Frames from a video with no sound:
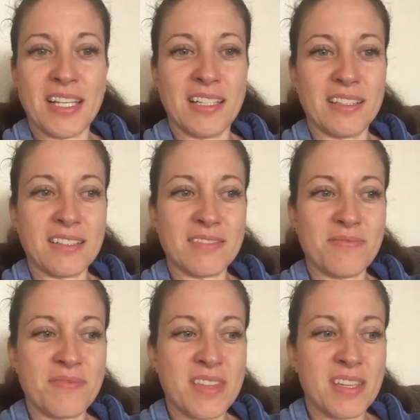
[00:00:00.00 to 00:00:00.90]
and
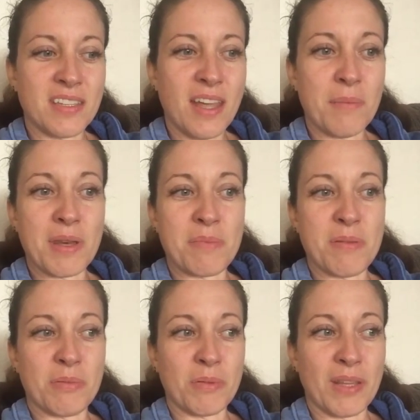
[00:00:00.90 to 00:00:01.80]
not many
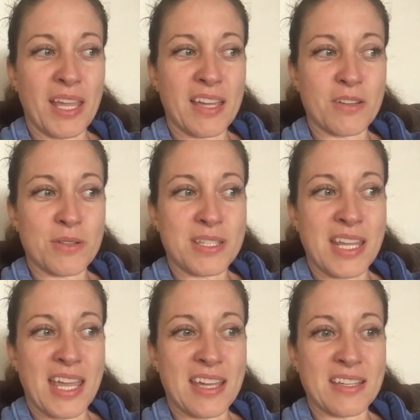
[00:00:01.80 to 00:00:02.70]
people really
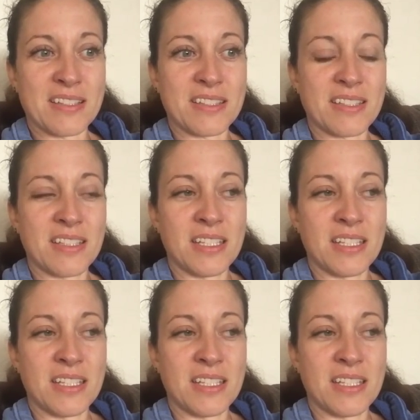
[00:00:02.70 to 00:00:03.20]
understand